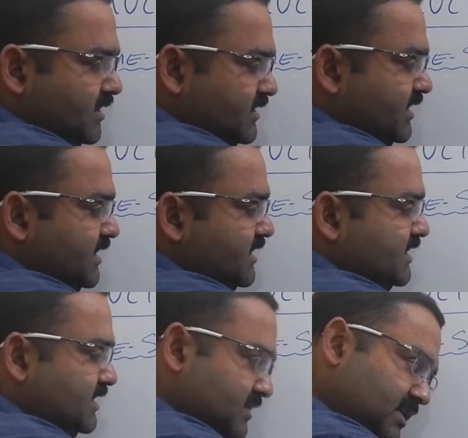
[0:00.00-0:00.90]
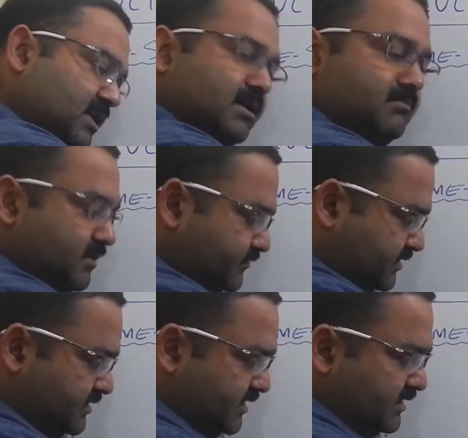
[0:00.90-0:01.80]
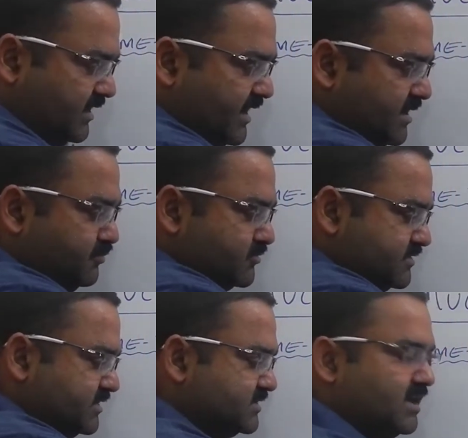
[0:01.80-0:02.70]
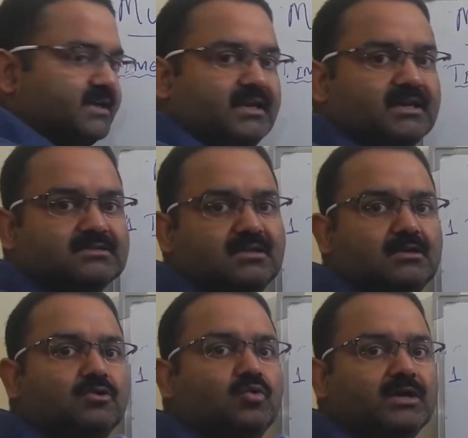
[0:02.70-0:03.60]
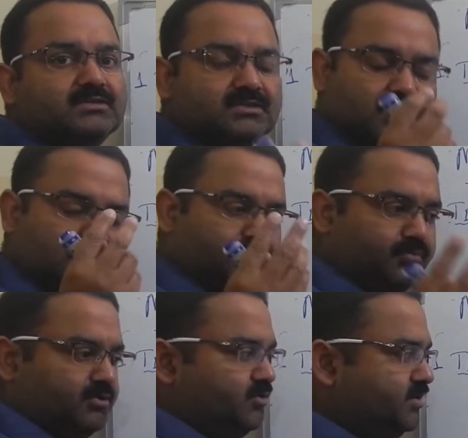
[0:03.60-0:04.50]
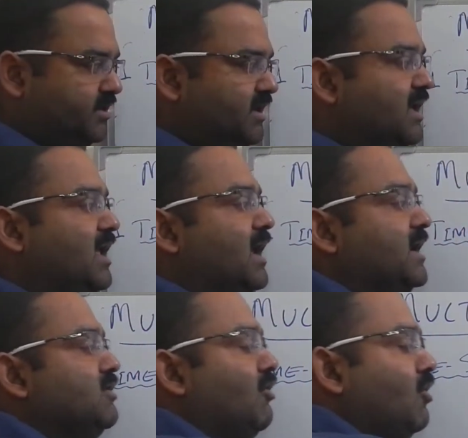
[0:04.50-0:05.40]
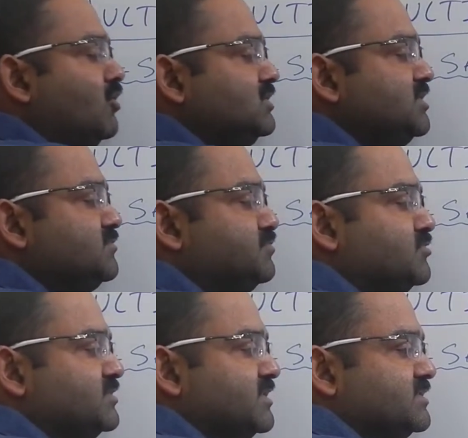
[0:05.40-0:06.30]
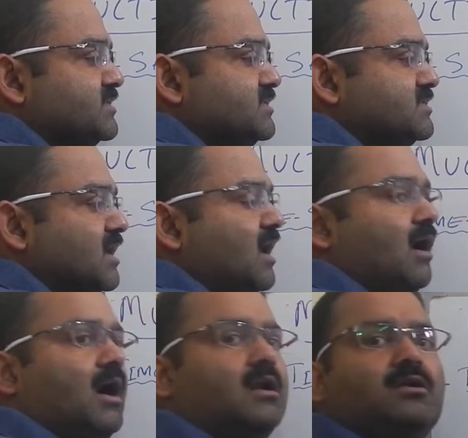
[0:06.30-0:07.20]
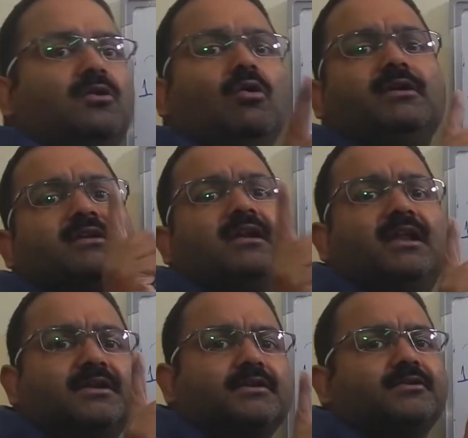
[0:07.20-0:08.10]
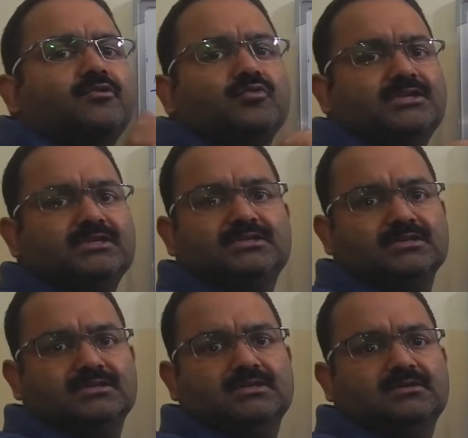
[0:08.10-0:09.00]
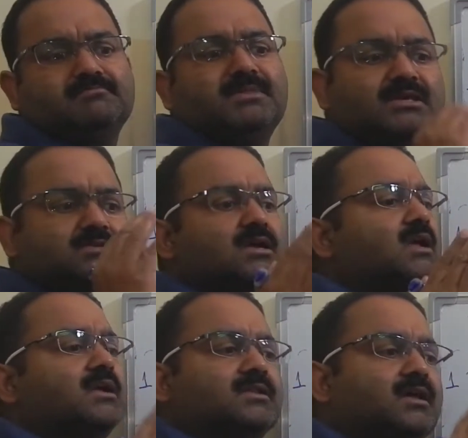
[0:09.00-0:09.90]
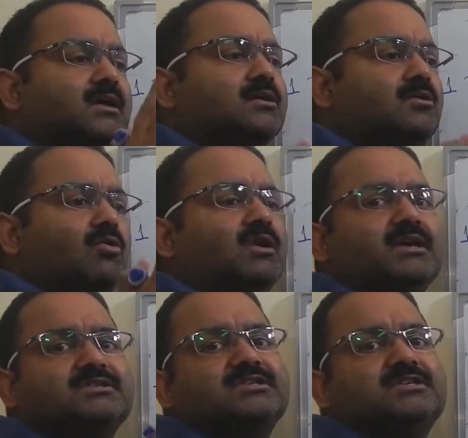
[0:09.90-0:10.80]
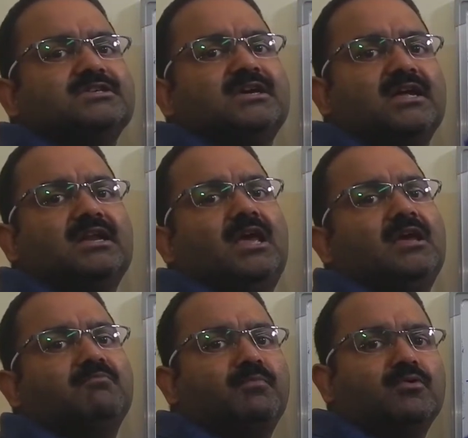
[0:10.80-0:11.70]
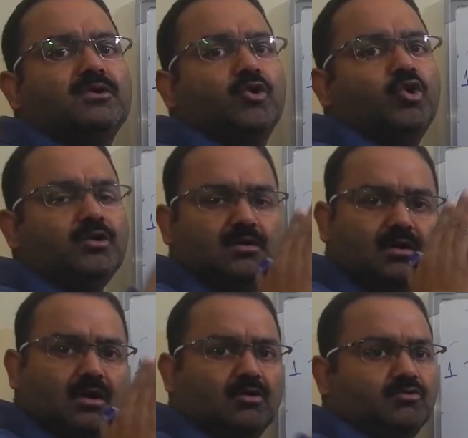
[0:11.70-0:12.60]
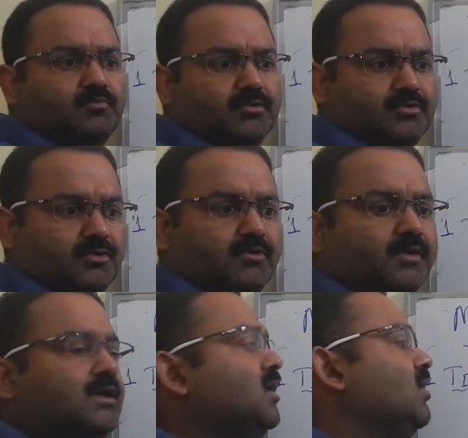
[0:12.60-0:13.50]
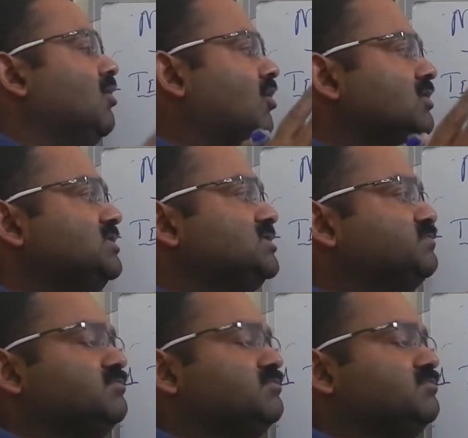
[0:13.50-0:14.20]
D, E, they come after that. And process I has the lowest priority. And all these processes are not related to each other. Means they are not exchanging any input or output. Okay. All these